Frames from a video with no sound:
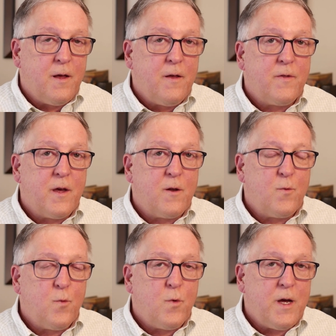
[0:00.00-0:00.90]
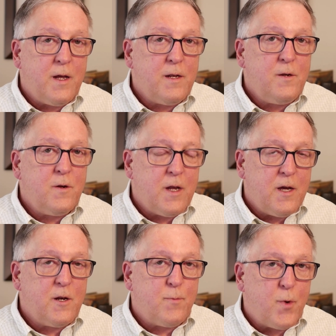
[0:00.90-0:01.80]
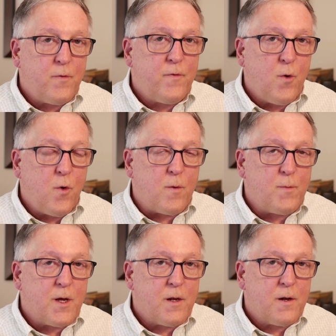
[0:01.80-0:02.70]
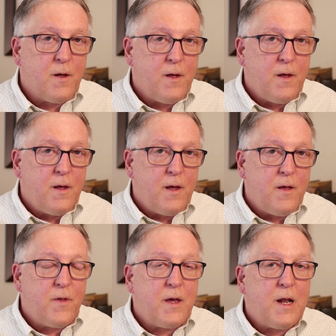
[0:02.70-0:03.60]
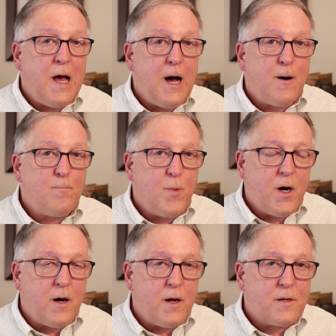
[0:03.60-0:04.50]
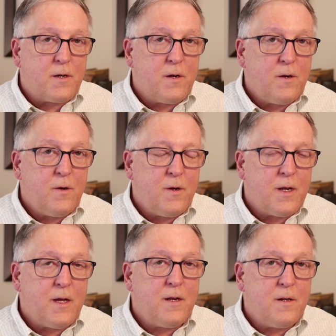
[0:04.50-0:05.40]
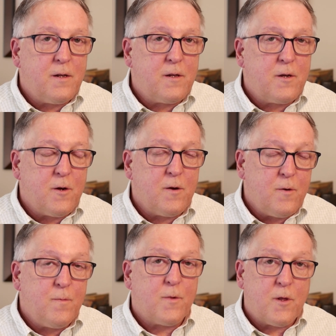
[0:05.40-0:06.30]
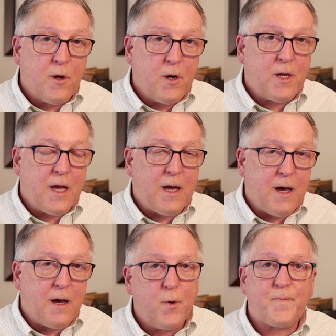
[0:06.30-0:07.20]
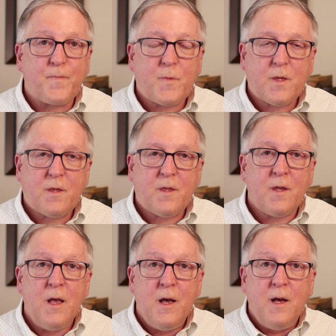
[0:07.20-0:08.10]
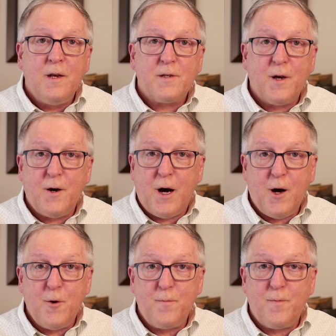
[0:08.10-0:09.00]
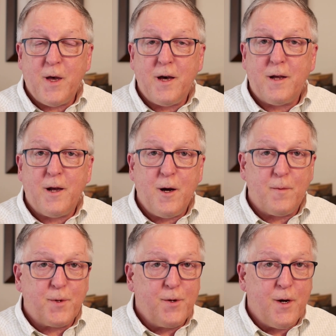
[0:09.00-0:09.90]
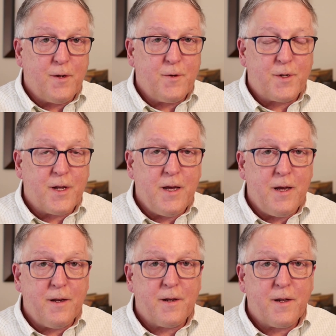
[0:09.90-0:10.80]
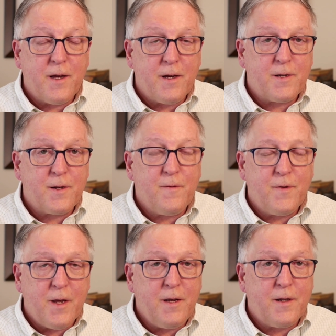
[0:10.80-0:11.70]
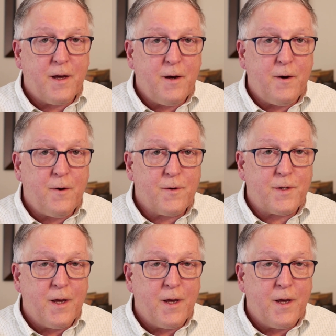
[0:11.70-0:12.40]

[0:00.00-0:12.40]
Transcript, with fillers: then when you need to perform it, and then how much you need to look at. So I hope that helps you understand a test of details.